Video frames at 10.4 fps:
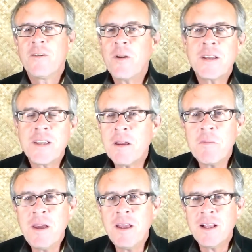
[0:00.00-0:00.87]
drinks
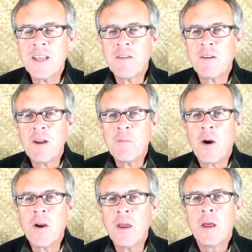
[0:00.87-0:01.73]
on me, let's have a great
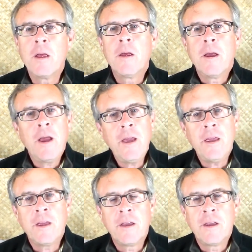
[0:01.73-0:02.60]
party.
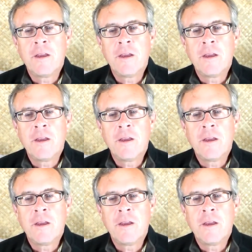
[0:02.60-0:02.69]
Hey,